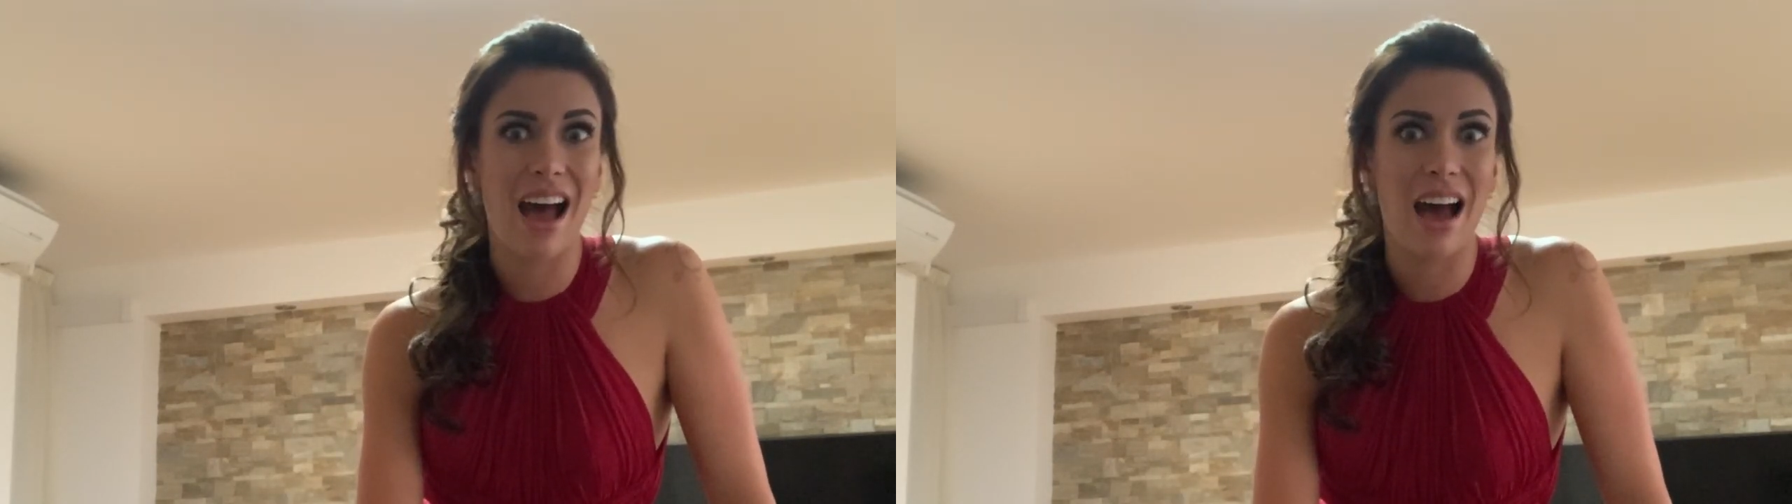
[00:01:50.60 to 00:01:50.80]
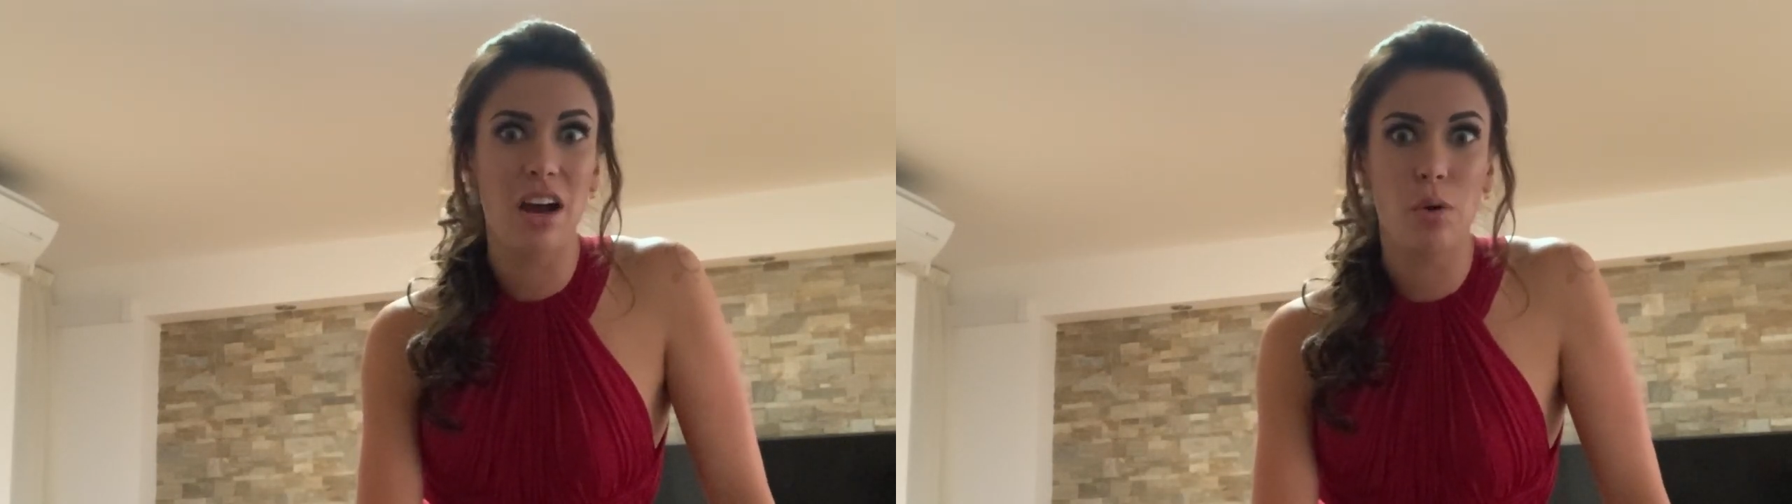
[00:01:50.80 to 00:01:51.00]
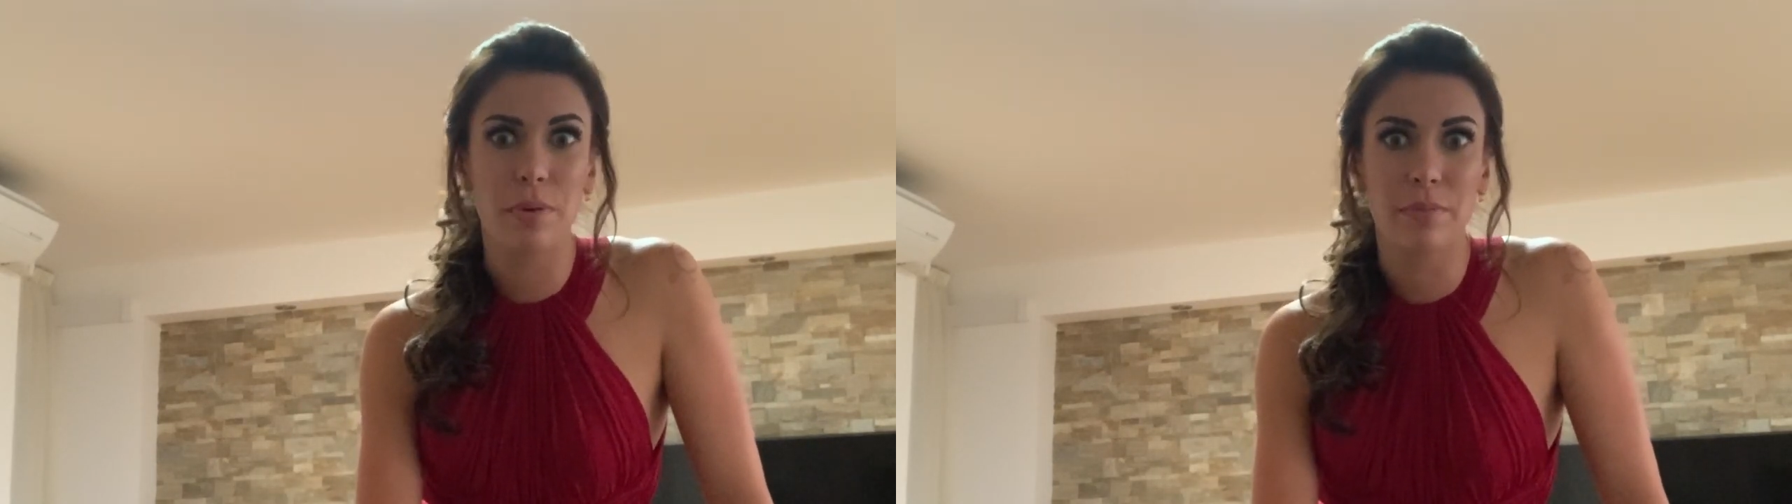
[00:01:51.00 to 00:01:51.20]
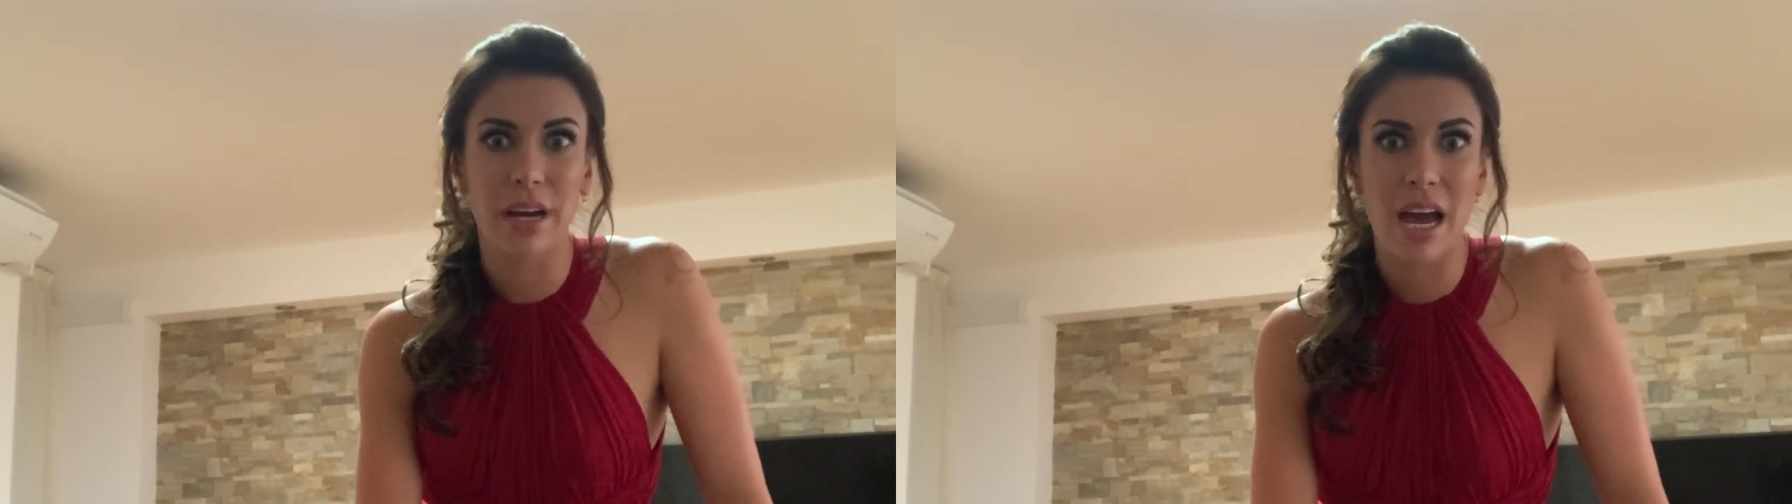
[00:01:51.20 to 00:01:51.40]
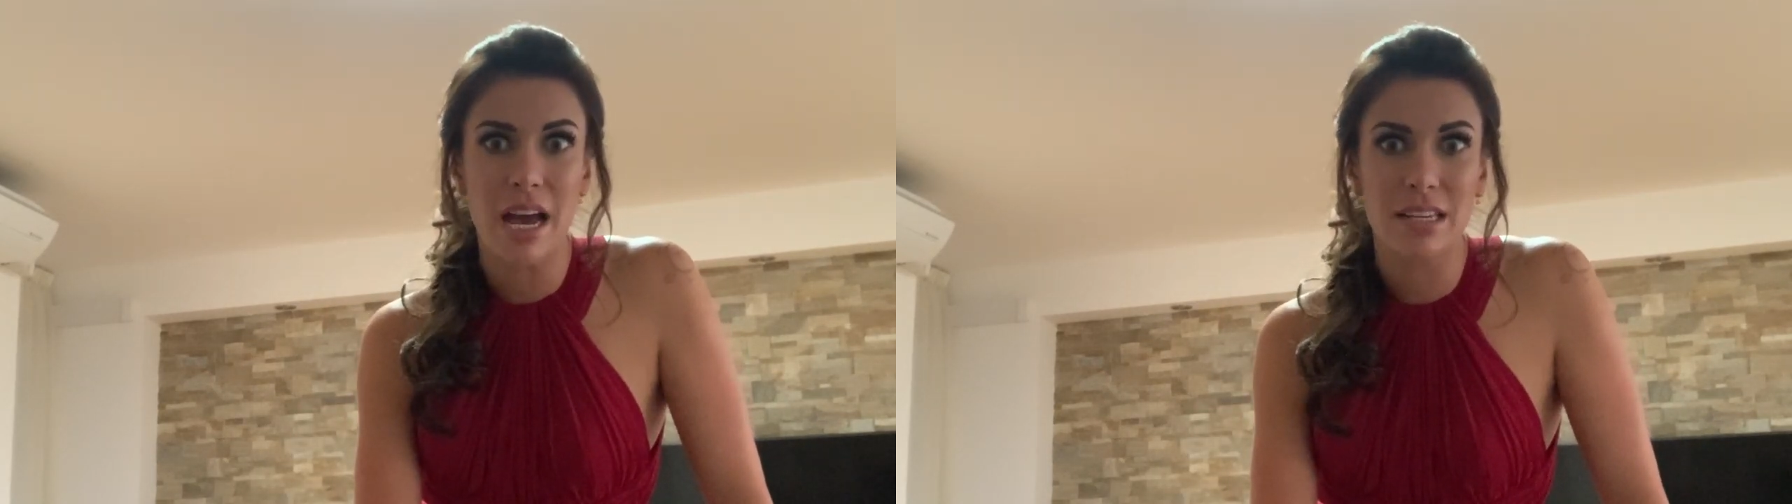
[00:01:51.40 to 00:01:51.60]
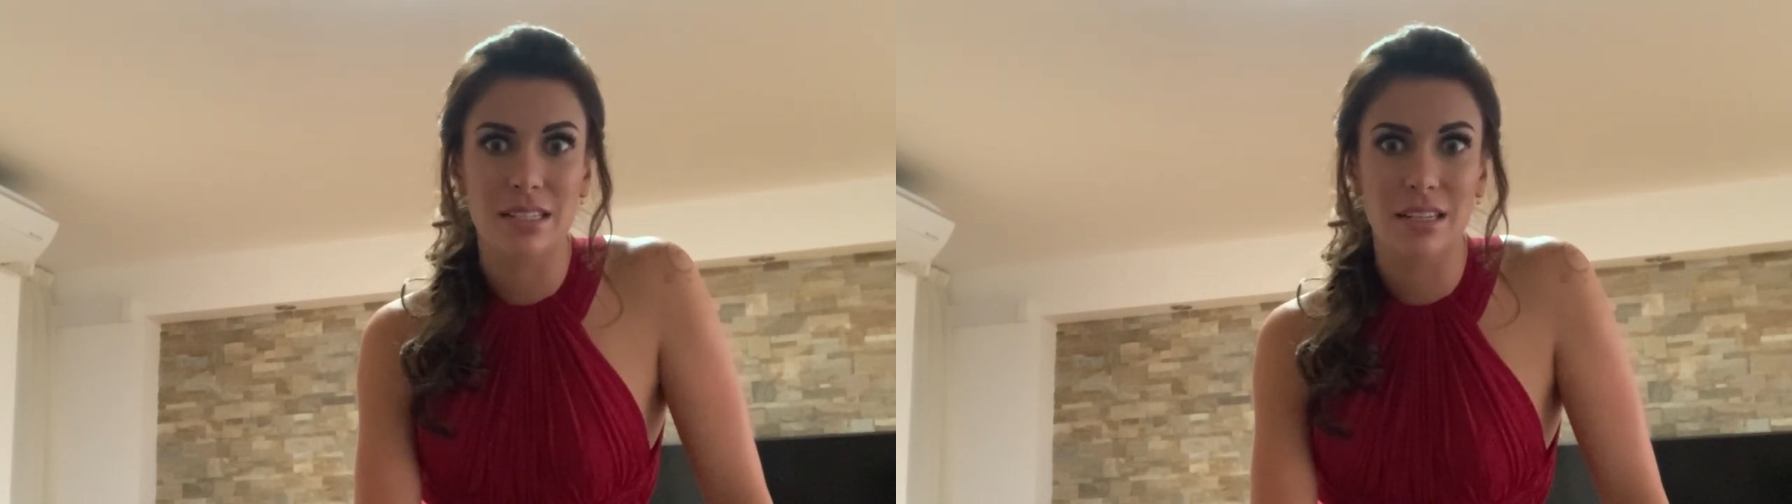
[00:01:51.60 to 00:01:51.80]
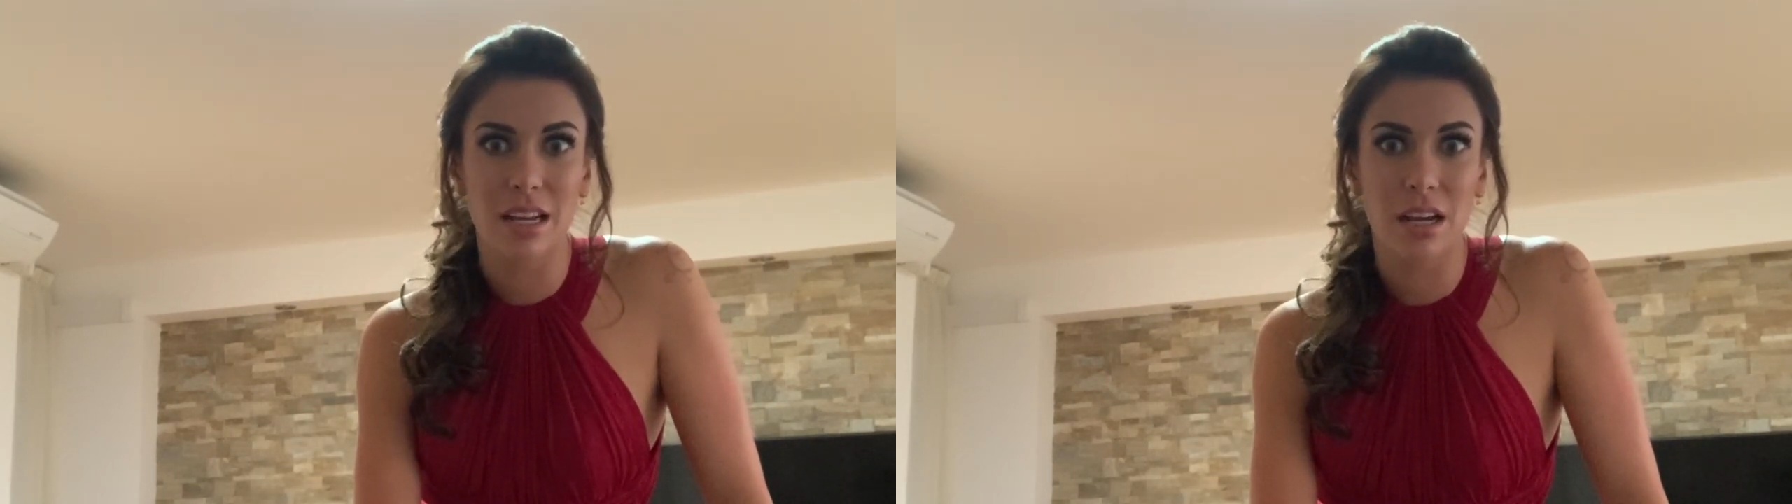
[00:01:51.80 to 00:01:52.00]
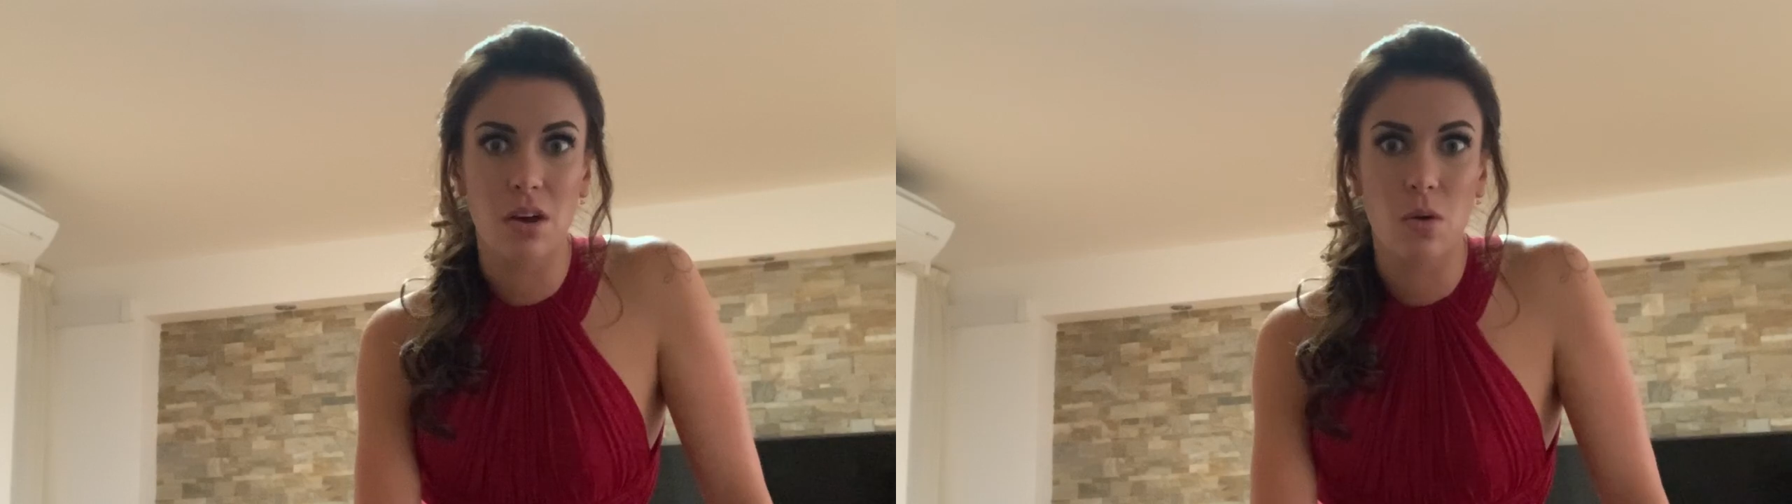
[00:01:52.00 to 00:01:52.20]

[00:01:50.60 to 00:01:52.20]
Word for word: I opened my eyes and like,